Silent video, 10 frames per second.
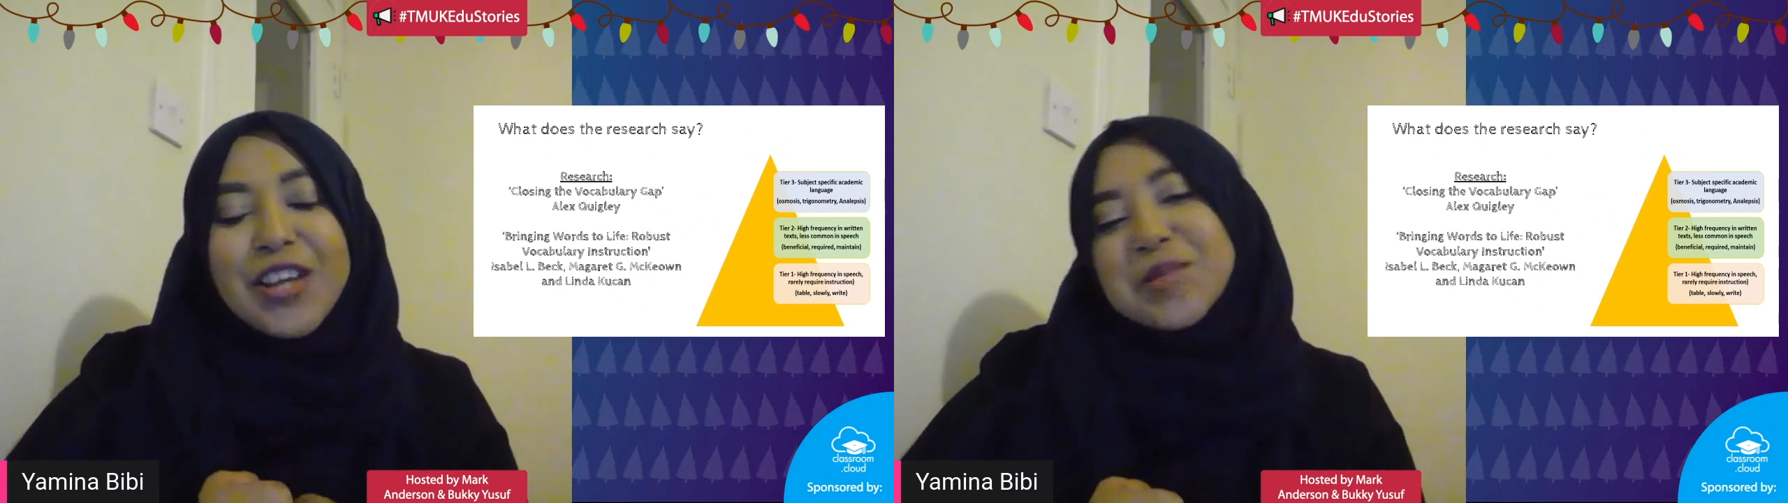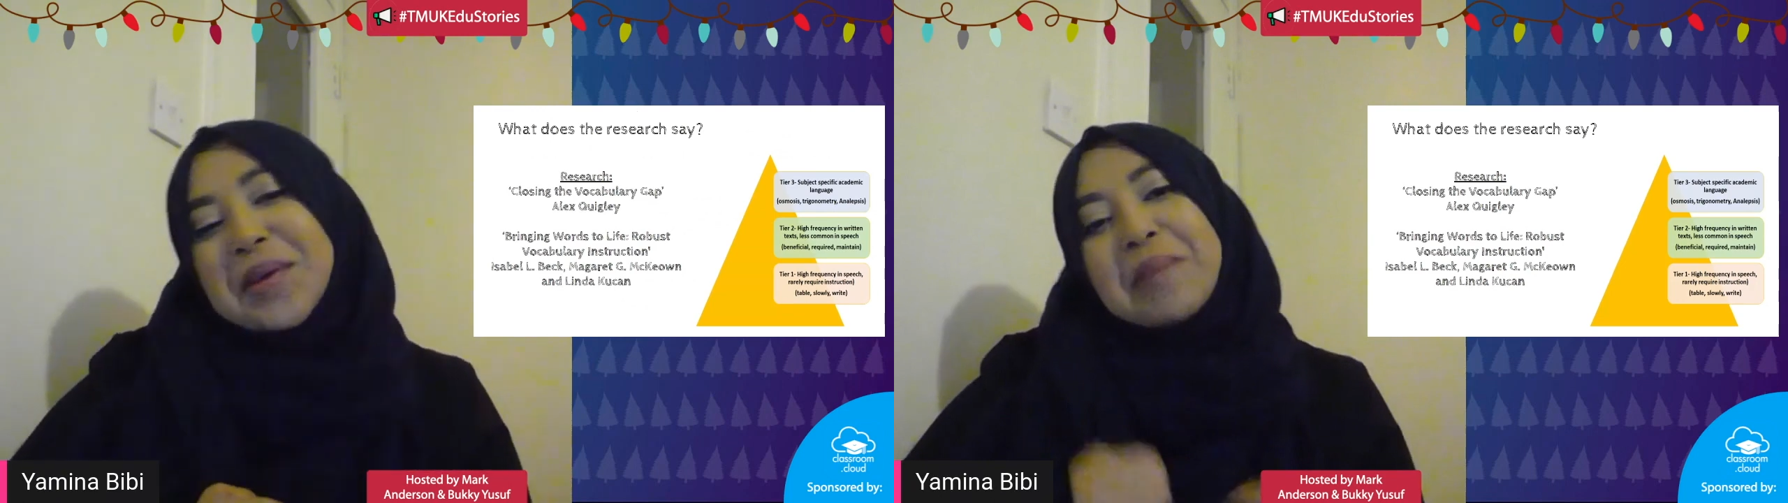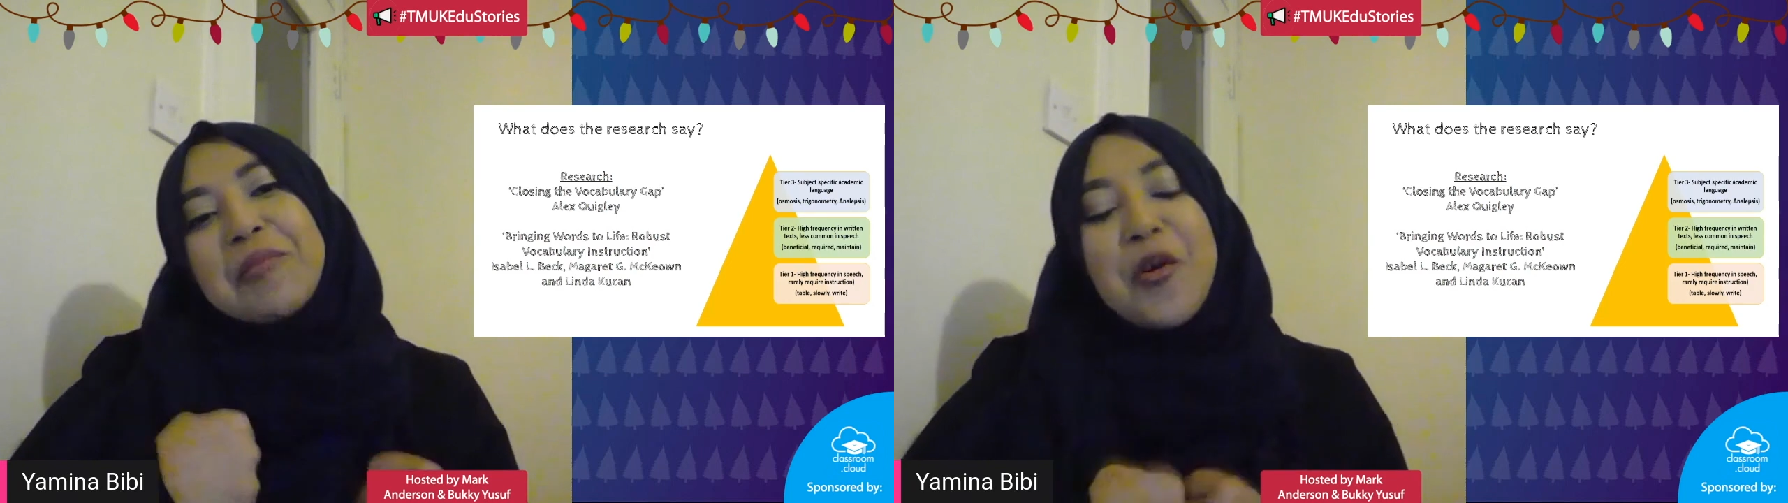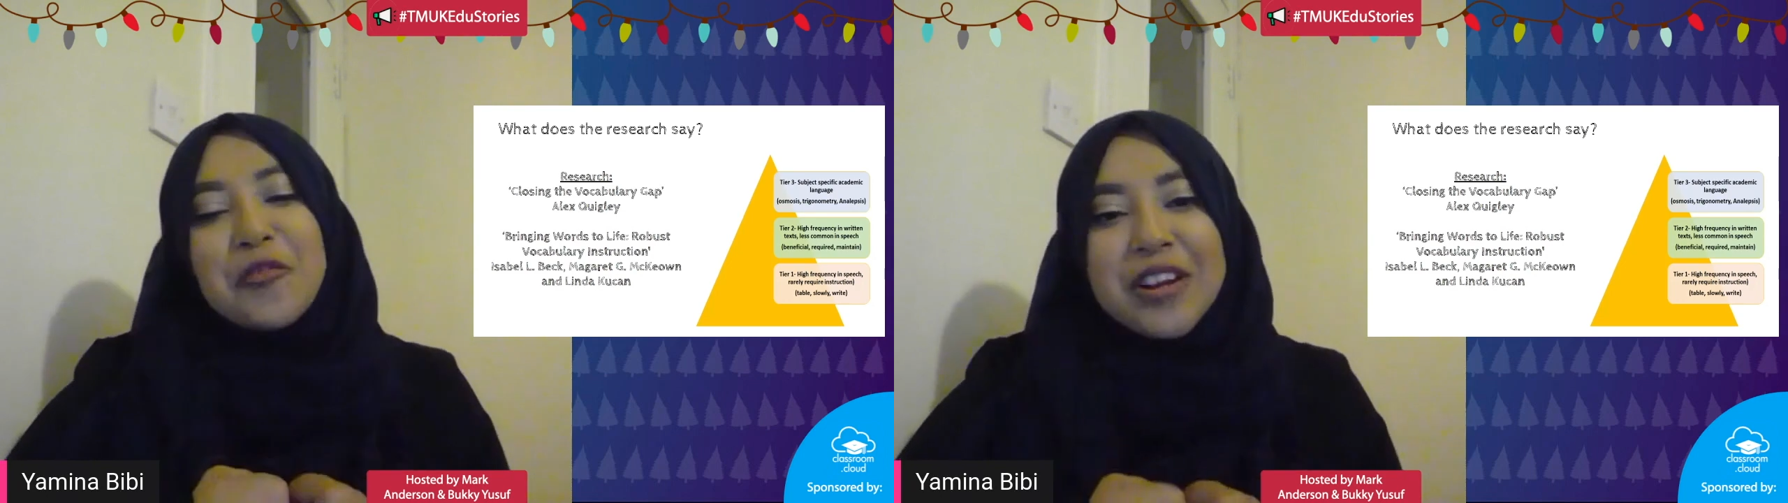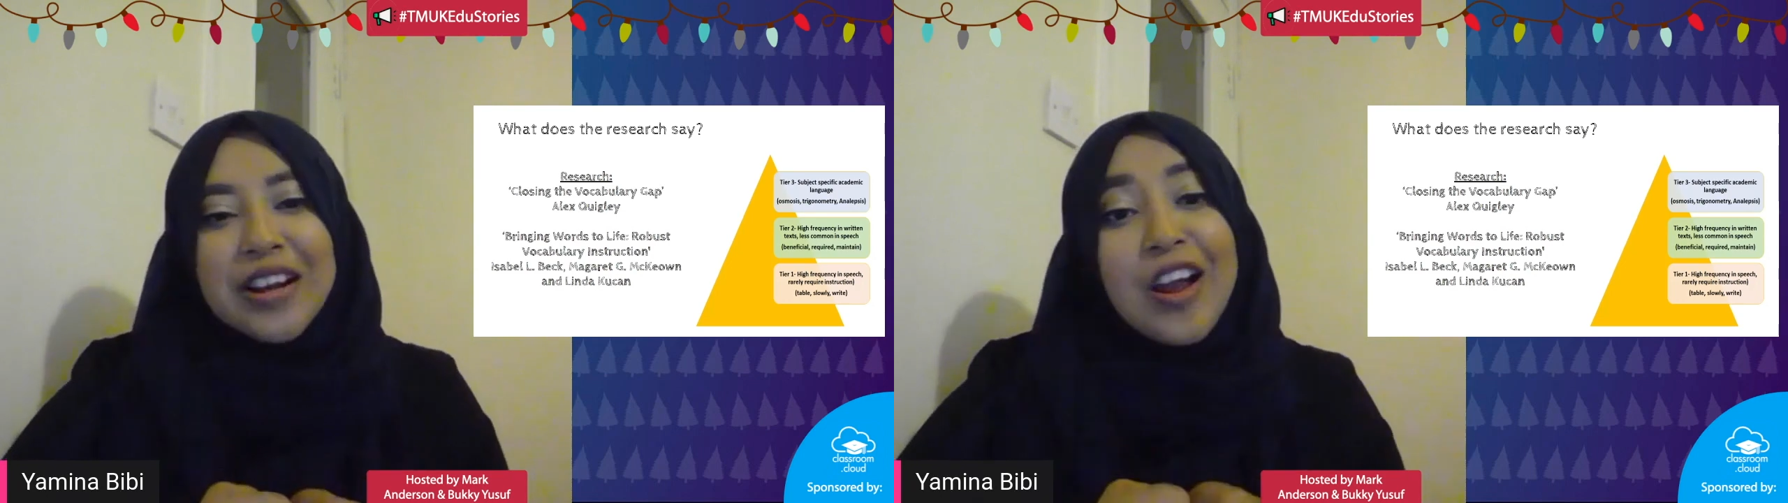to become
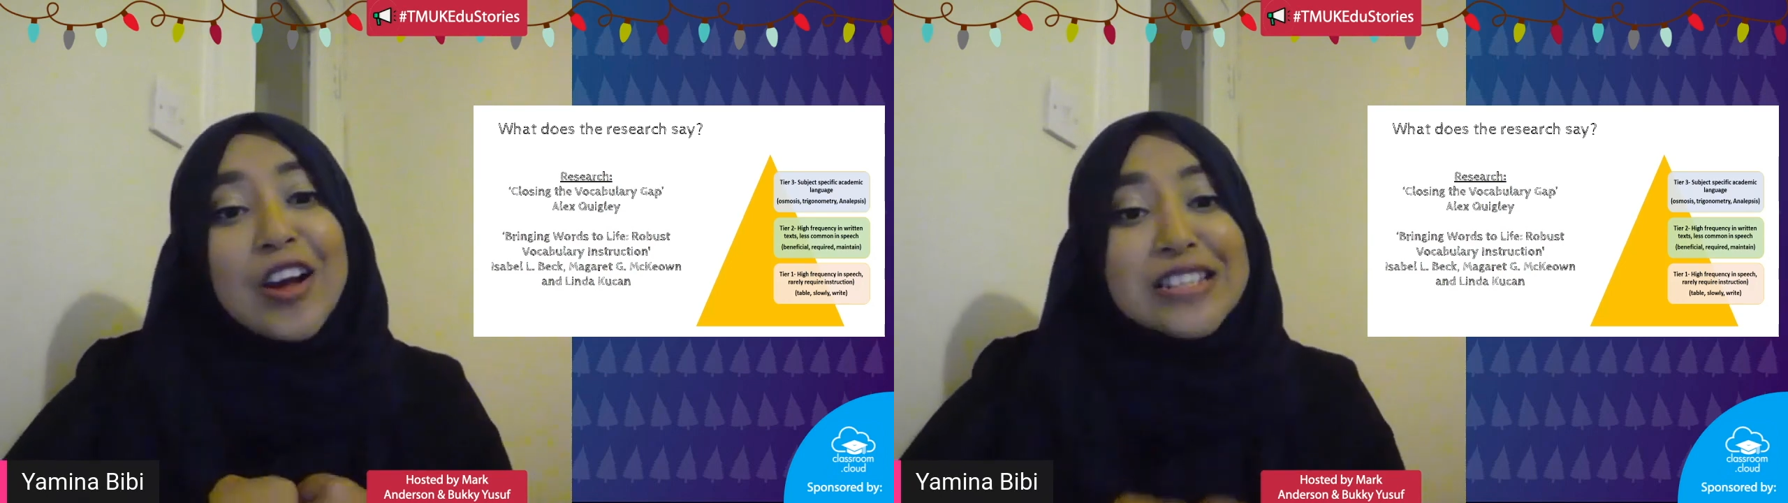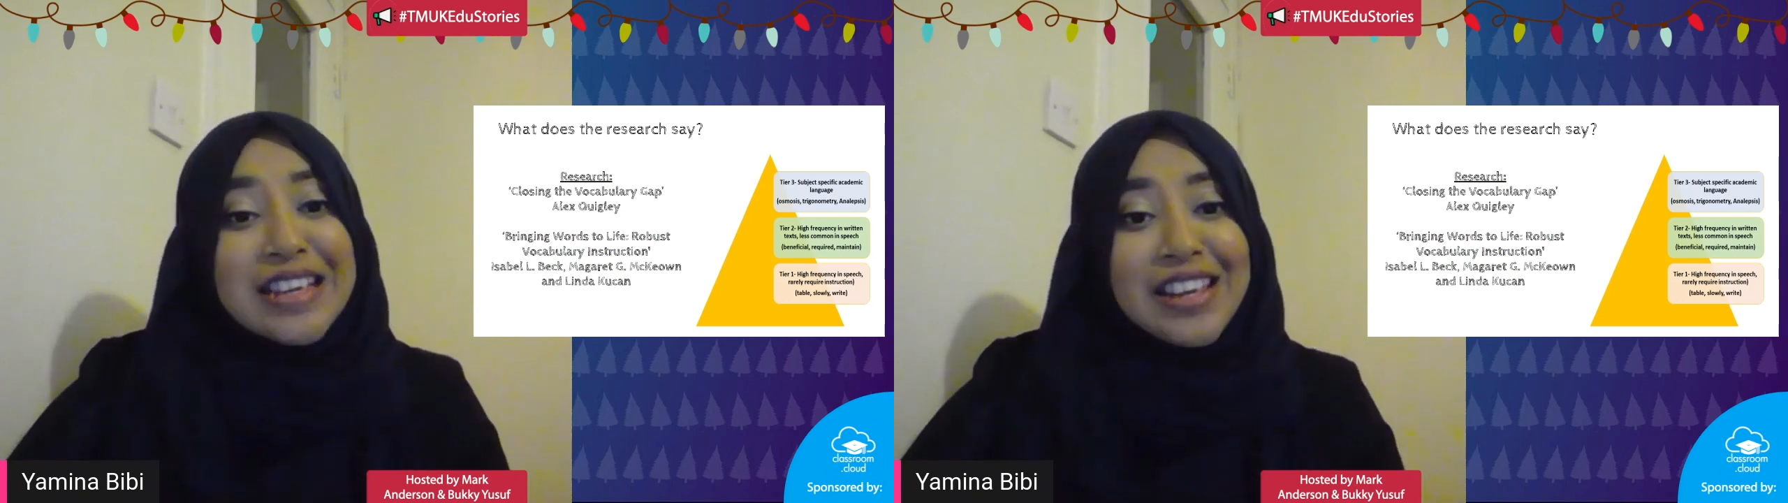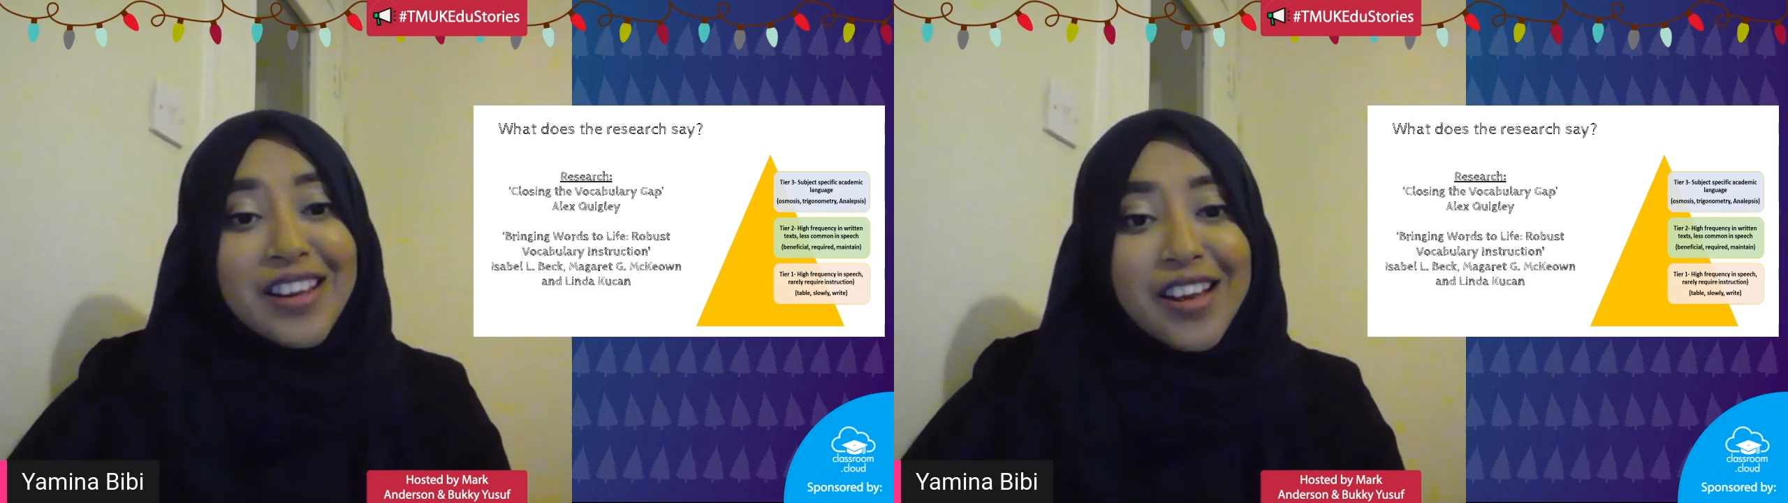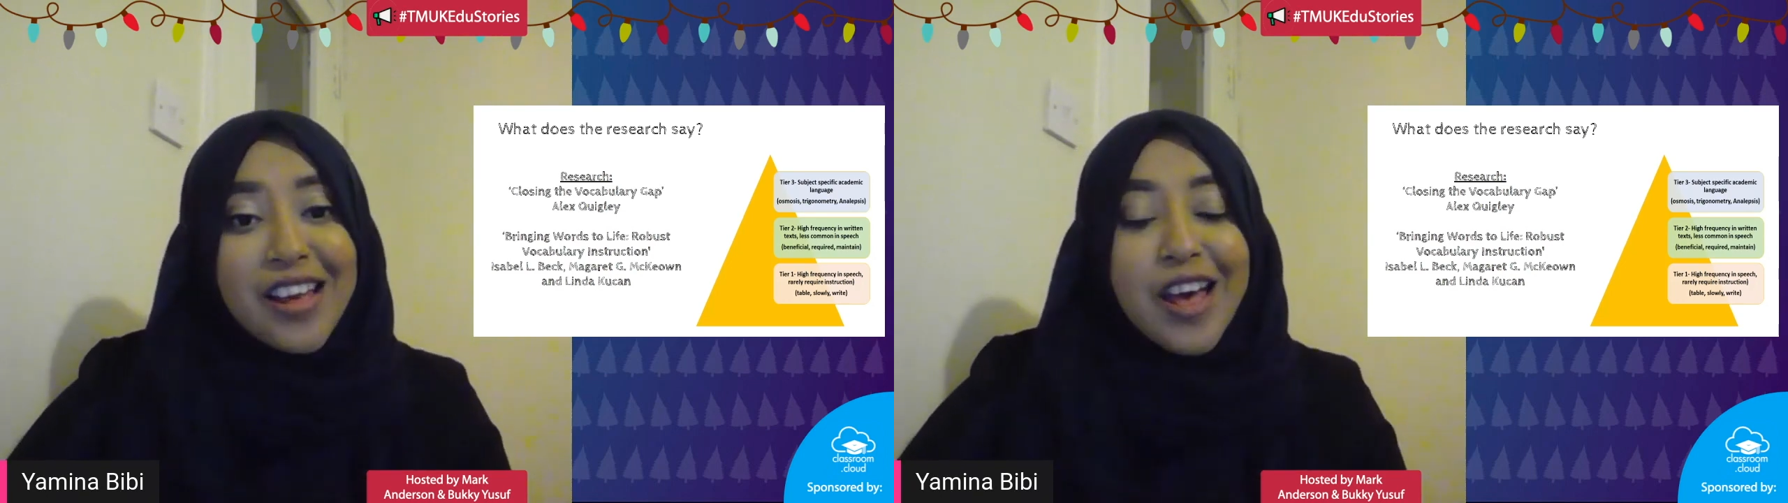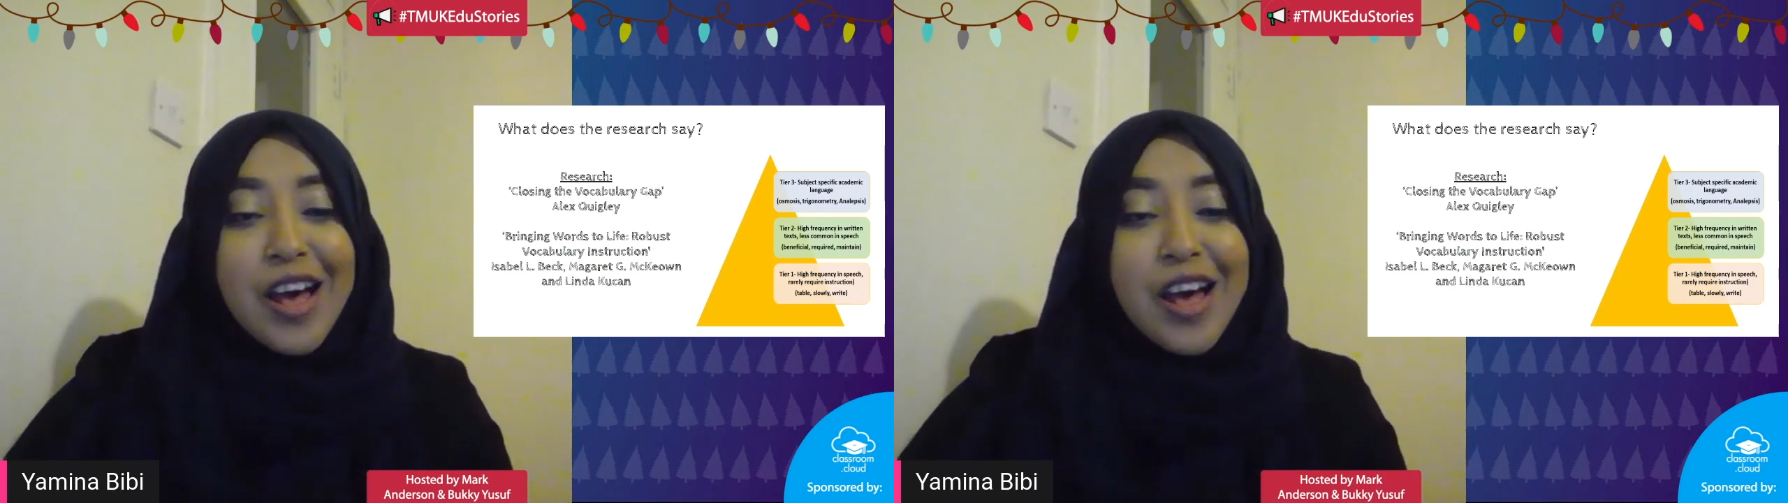confident and articulate